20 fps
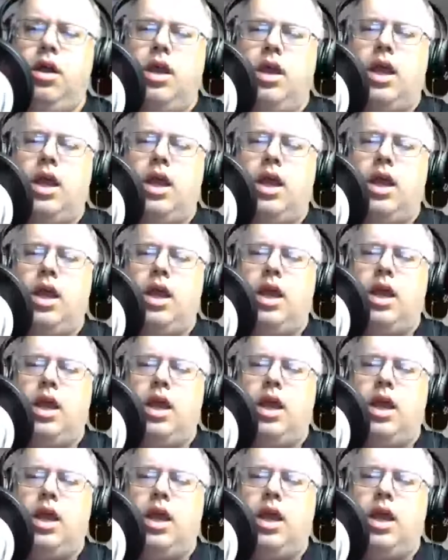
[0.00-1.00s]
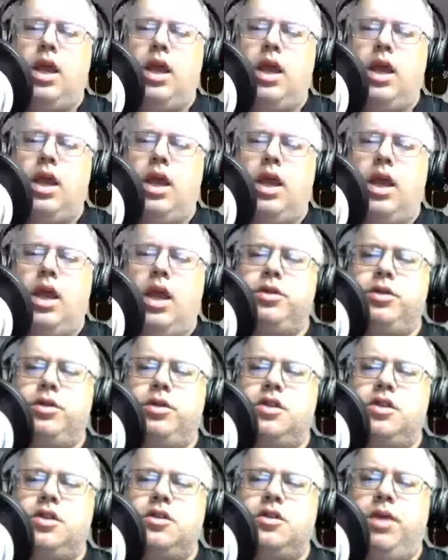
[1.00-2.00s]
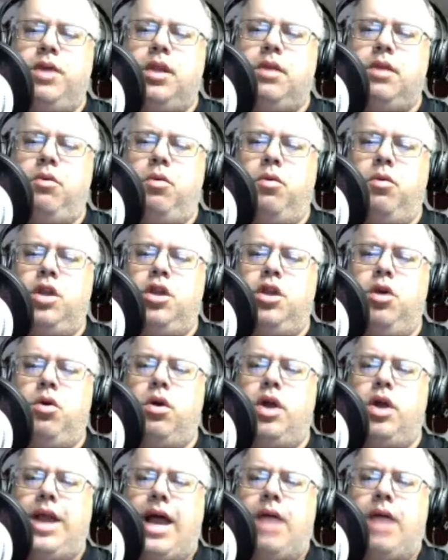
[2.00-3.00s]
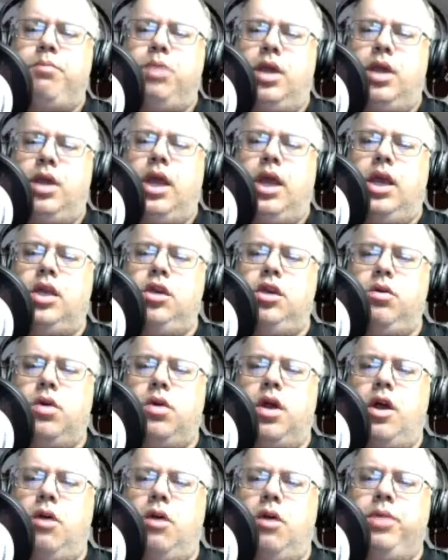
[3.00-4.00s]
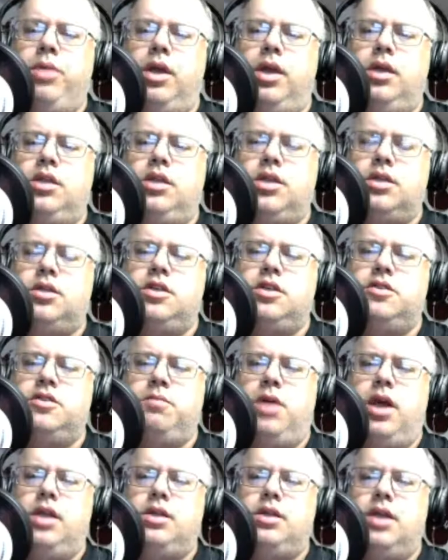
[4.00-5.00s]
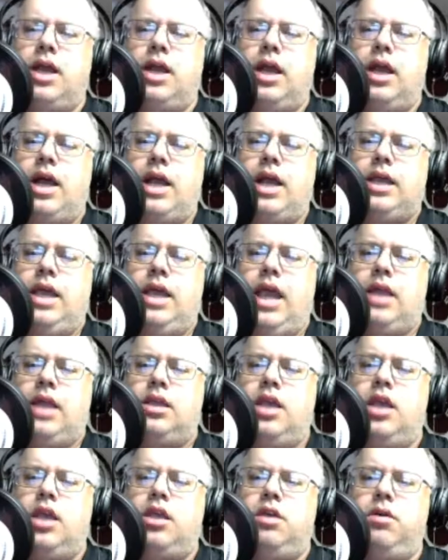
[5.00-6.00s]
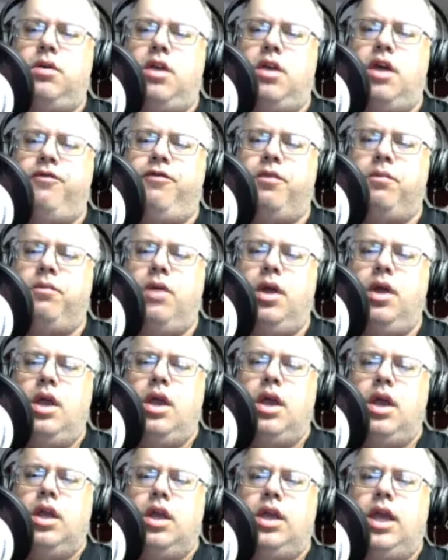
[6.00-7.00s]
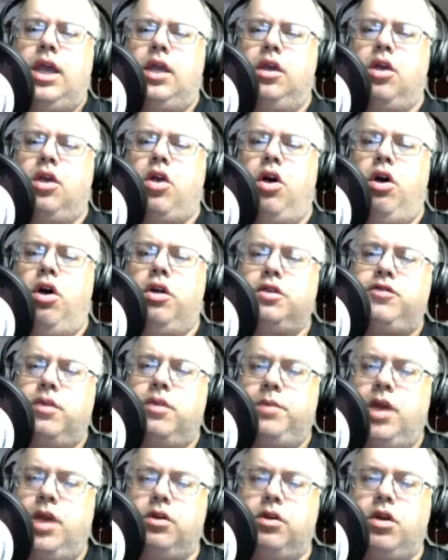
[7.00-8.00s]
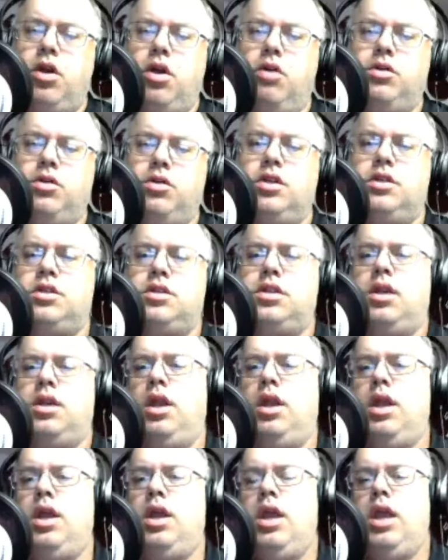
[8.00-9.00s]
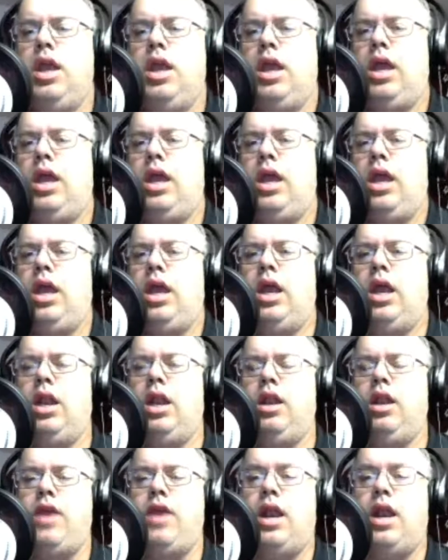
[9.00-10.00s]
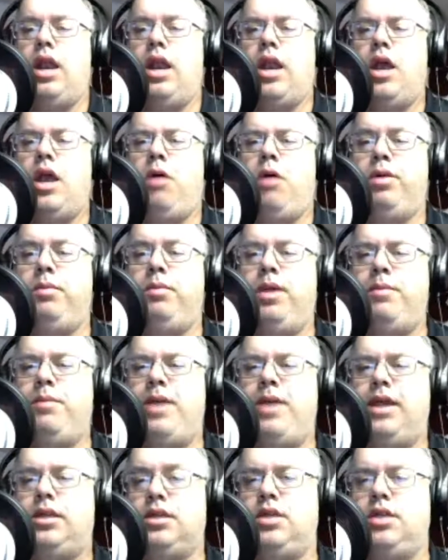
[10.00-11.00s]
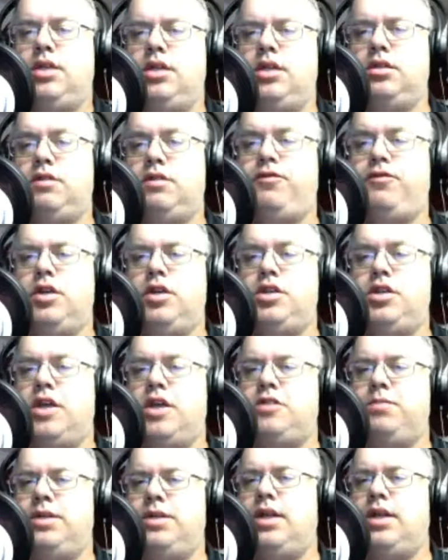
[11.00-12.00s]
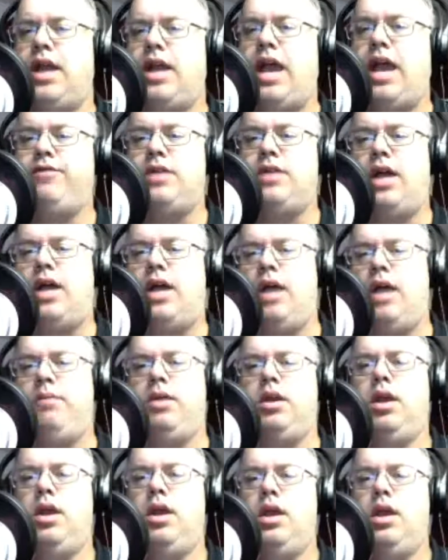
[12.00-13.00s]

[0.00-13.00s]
and we put you in positions. But when you were not playing, you were helping just as much. And I can't thank you enough from getting the calls from the other coaches and then helping me make decisions for adjustments at halftime. And